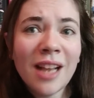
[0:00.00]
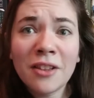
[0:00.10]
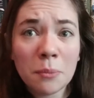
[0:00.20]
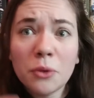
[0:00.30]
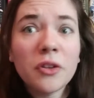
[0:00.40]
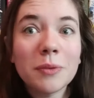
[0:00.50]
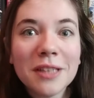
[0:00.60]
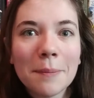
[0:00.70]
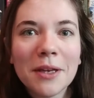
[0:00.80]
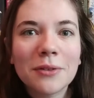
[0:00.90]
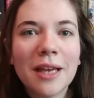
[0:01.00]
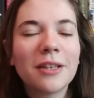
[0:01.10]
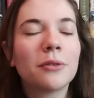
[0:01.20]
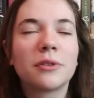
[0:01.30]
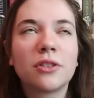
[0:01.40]
and the movie was coming out that
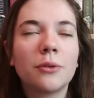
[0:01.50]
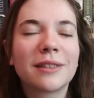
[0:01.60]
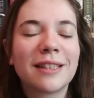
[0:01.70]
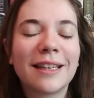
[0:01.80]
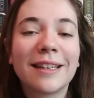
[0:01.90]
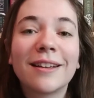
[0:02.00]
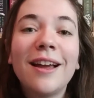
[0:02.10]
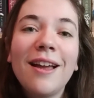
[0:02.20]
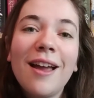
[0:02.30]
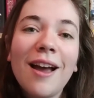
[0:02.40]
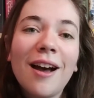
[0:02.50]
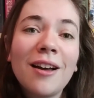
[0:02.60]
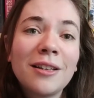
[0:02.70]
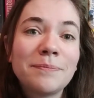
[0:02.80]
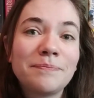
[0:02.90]
year, it was so exciting.
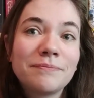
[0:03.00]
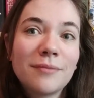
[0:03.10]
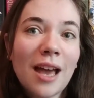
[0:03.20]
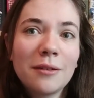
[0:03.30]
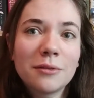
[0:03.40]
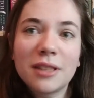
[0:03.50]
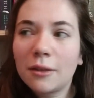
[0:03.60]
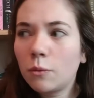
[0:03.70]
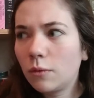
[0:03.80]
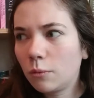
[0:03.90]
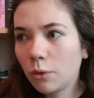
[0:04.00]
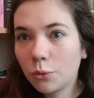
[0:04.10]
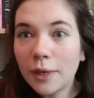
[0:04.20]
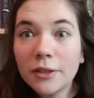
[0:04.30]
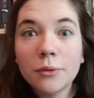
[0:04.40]
I was like, well, what
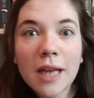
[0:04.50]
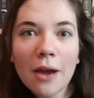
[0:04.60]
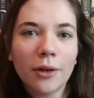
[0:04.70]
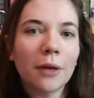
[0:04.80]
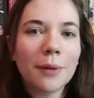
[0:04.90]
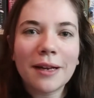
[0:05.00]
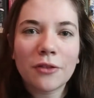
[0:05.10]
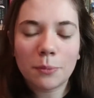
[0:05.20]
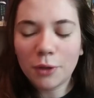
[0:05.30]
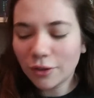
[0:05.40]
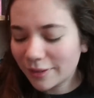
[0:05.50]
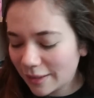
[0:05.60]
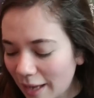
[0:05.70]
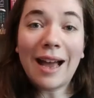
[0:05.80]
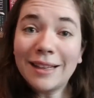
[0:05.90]
do I do now? And I write other
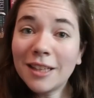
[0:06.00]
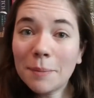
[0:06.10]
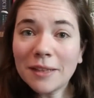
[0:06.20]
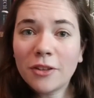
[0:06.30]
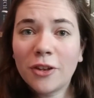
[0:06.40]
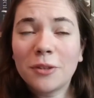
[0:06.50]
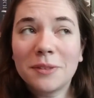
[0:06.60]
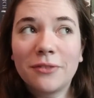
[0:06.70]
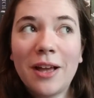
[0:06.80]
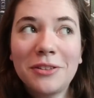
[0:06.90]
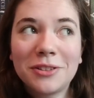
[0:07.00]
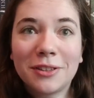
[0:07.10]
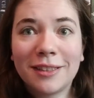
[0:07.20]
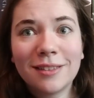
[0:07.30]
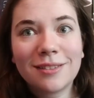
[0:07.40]
books. I didn't get back to the Artemis Fowl
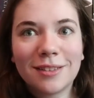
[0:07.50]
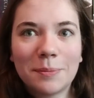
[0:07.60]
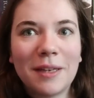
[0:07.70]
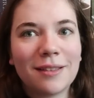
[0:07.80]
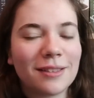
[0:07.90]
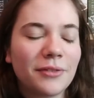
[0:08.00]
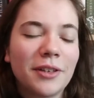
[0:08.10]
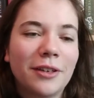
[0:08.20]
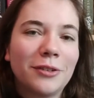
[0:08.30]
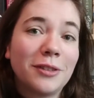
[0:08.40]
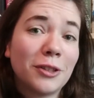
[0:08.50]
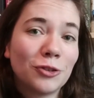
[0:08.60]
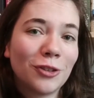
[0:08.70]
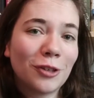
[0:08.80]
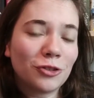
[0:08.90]
series, despite this very early
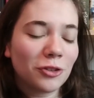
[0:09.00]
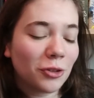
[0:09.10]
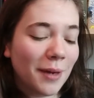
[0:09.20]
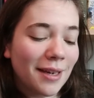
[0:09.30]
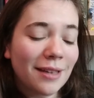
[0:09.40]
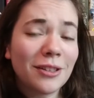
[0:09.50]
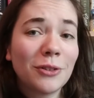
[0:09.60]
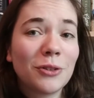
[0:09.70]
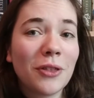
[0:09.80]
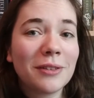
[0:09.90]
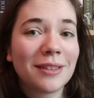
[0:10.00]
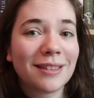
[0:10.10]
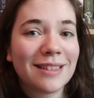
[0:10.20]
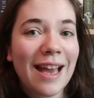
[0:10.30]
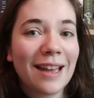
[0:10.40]
introduction to it, until
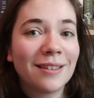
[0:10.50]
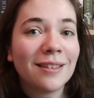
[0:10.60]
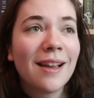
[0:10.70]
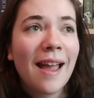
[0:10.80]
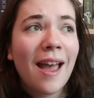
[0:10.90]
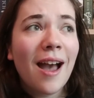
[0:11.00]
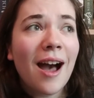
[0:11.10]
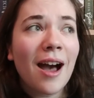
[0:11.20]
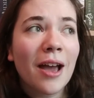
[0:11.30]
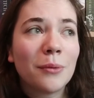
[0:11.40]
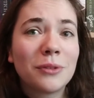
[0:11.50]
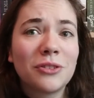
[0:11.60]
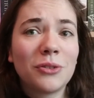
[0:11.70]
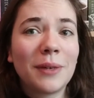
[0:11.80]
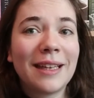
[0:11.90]
2010. I was
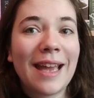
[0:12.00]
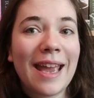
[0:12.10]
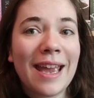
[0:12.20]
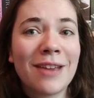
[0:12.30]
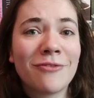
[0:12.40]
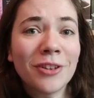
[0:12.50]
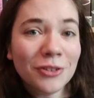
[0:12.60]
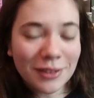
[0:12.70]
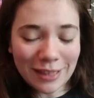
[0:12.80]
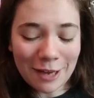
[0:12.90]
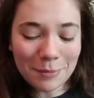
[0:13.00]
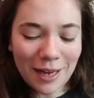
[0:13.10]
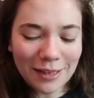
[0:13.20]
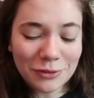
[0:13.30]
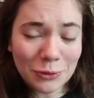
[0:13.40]
doing a victory lap in
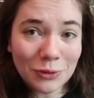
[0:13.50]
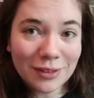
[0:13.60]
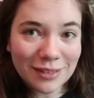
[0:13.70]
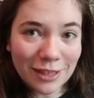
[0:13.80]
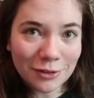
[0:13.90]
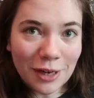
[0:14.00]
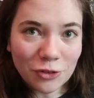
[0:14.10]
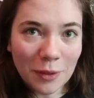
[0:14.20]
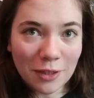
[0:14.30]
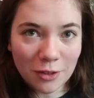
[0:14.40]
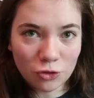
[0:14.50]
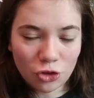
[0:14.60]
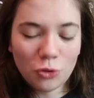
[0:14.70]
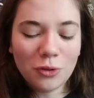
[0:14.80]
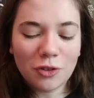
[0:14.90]
high school because I graduated in
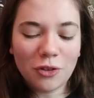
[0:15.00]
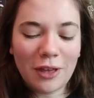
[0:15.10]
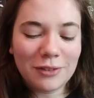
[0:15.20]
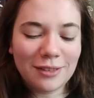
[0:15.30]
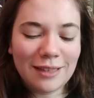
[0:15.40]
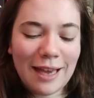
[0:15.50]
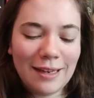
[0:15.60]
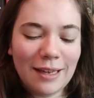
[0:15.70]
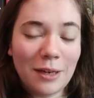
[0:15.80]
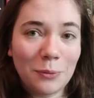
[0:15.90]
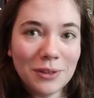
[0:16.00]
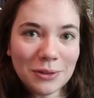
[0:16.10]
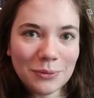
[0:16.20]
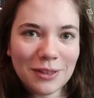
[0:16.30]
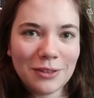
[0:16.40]
June of 2010 and I
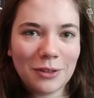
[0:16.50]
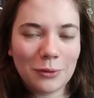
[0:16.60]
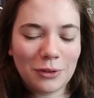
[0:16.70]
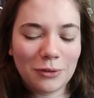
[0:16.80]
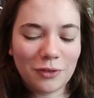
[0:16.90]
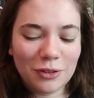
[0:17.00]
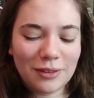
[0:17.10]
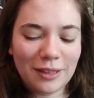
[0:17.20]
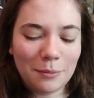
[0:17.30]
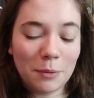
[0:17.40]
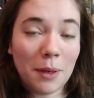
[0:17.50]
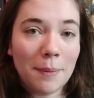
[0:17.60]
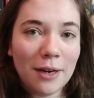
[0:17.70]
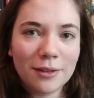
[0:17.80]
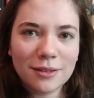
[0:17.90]
wasn't ready to go to university, but my
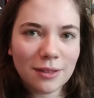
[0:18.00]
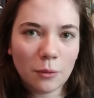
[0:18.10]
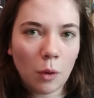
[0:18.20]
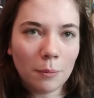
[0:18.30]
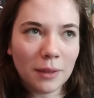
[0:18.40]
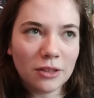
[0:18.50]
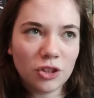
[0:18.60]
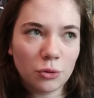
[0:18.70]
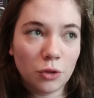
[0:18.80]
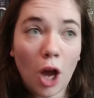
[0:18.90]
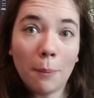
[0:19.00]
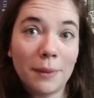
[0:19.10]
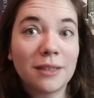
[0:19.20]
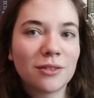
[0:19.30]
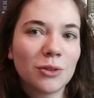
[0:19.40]
parents didn't want me to not be in